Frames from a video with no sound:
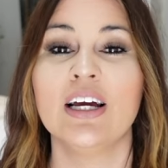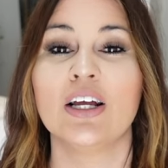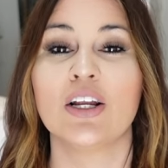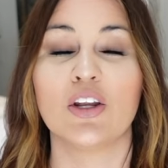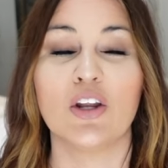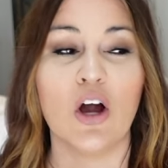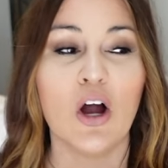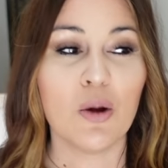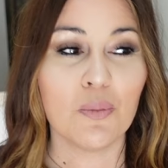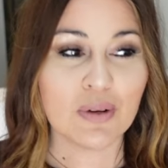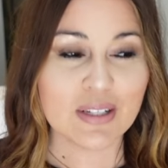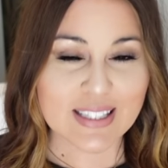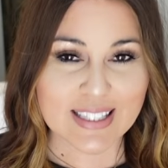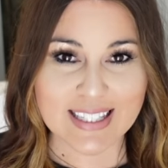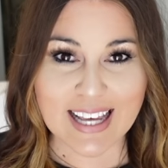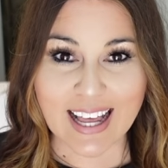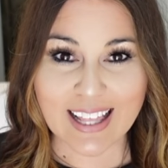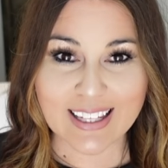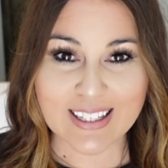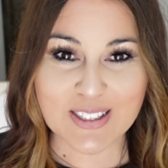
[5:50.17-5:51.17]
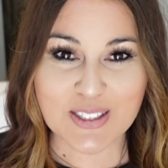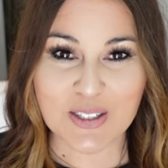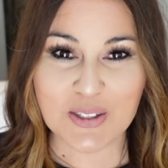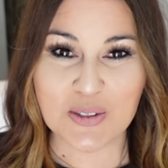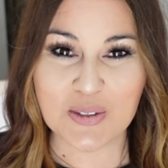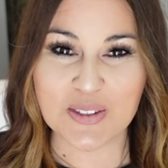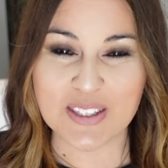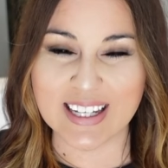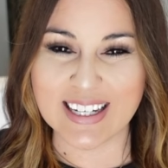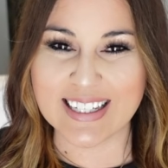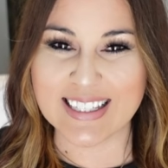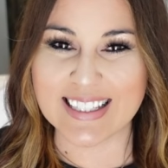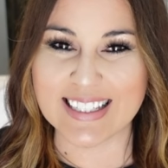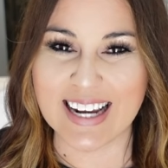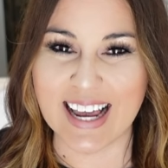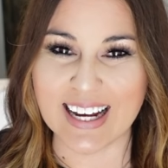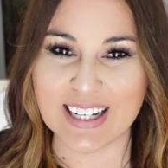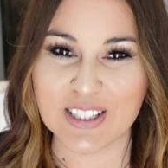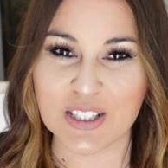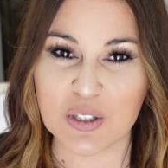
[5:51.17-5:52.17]
Not what Sally Sue's is
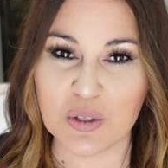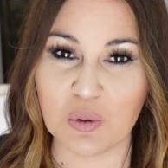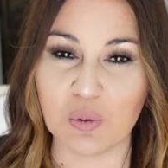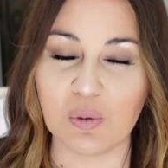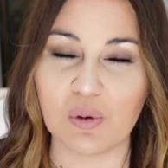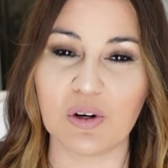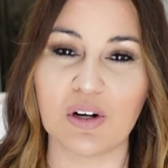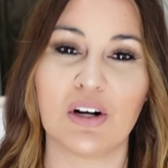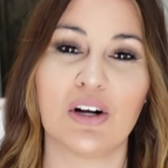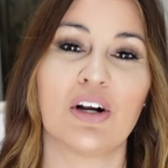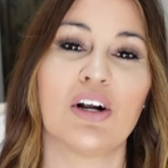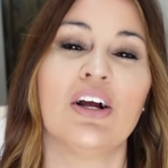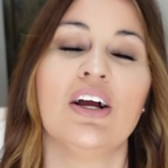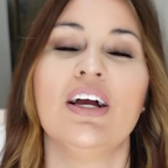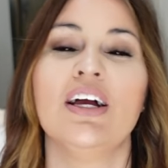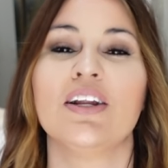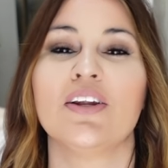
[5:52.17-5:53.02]
next door,